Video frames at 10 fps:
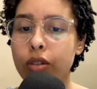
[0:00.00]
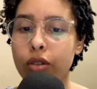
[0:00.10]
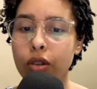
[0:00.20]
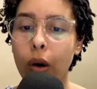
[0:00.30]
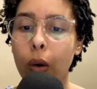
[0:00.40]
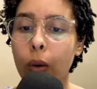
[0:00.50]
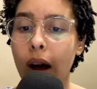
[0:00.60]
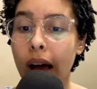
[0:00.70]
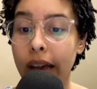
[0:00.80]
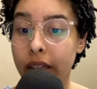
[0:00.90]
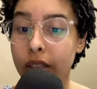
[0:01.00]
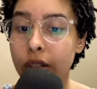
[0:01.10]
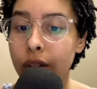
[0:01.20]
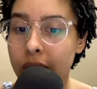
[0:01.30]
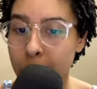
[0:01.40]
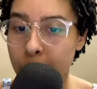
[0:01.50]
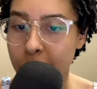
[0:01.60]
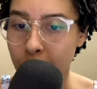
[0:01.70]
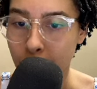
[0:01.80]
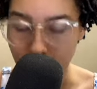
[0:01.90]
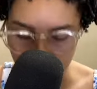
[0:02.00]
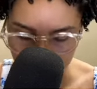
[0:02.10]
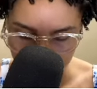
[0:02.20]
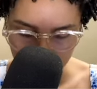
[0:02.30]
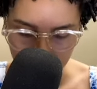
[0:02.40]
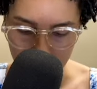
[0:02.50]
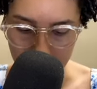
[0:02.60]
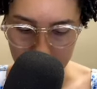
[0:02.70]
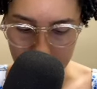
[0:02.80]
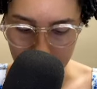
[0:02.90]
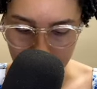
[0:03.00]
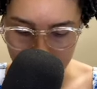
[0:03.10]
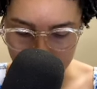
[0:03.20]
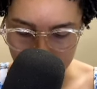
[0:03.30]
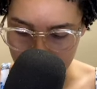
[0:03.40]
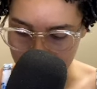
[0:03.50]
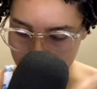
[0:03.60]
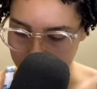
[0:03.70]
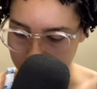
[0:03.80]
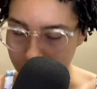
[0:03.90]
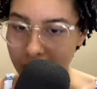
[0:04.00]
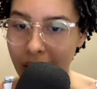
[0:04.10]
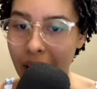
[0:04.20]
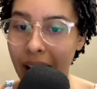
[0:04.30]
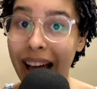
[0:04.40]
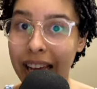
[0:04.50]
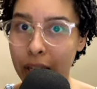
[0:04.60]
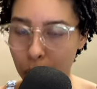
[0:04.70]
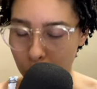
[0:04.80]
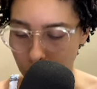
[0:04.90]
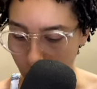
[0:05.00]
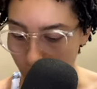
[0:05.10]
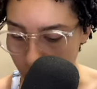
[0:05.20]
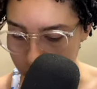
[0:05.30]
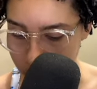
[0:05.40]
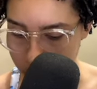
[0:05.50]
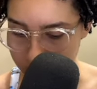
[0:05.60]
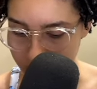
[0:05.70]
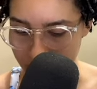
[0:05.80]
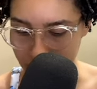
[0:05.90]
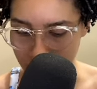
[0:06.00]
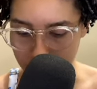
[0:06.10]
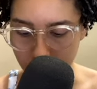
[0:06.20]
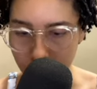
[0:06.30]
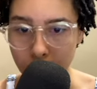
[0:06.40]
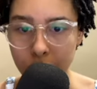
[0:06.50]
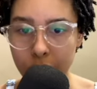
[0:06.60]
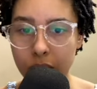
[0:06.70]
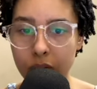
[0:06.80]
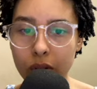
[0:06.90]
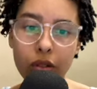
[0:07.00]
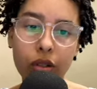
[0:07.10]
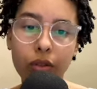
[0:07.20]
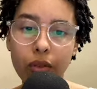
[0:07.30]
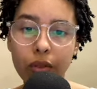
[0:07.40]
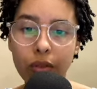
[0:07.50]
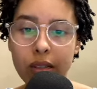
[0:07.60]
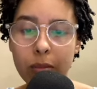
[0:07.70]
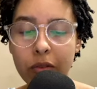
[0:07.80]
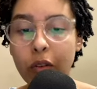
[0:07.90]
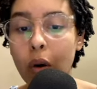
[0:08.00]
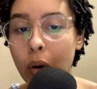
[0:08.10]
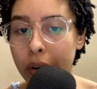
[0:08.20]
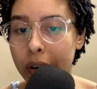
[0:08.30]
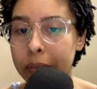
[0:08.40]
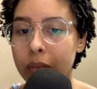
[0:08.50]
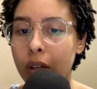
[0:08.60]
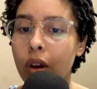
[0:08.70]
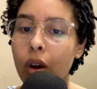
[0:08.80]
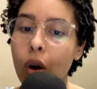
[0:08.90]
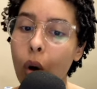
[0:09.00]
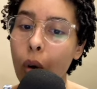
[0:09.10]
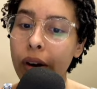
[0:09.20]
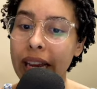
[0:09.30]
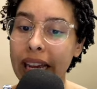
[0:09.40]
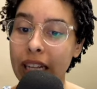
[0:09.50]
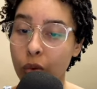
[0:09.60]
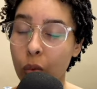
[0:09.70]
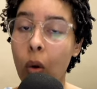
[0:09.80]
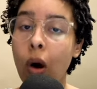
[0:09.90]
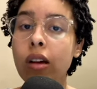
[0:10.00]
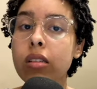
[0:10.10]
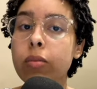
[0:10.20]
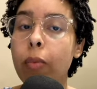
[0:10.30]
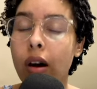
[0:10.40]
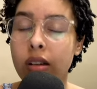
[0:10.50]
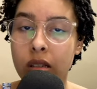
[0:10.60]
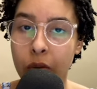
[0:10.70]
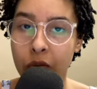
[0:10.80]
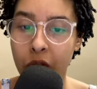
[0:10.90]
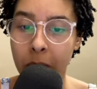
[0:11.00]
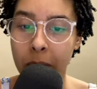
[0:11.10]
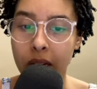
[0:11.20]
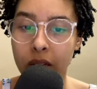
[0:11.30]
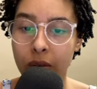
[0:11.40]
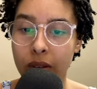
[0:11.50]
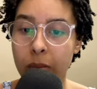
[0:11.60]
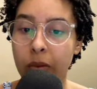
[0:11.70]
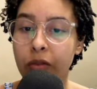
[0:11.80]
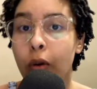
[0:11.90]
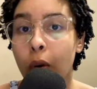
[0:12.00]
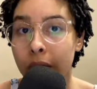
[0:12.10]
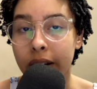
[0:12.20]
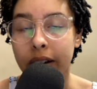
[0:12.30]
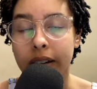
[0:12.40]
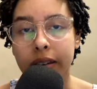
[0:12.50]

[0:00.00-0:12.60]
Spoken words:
So I could do this before. It means I was able to do this before. Or it was possible for me to do this before.